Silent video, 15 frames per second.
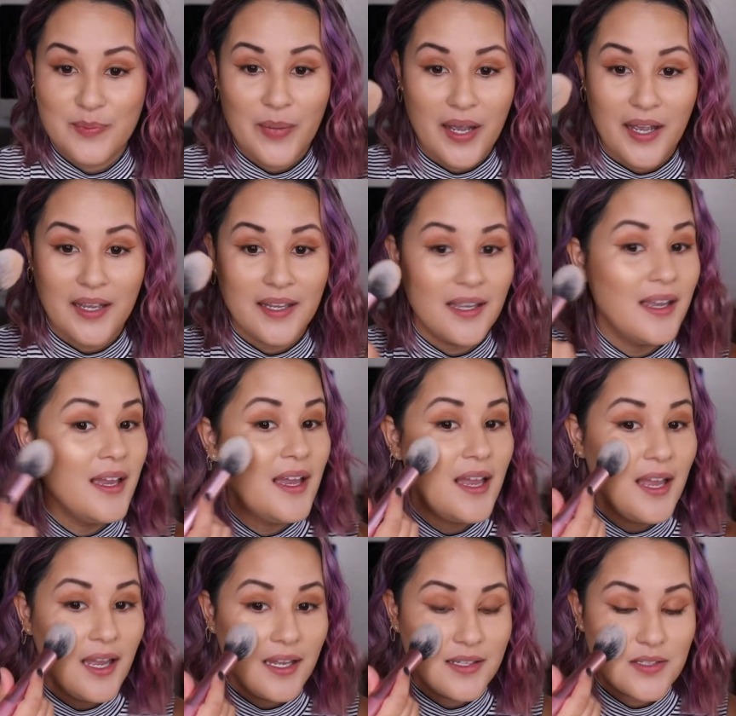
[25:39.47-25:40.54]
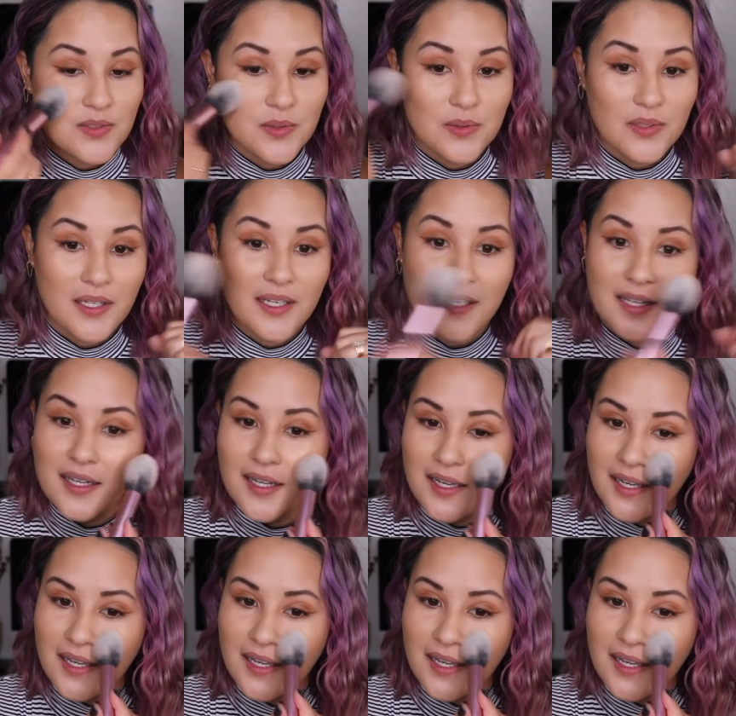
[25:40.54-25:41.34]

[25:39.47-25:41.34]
by. And so like,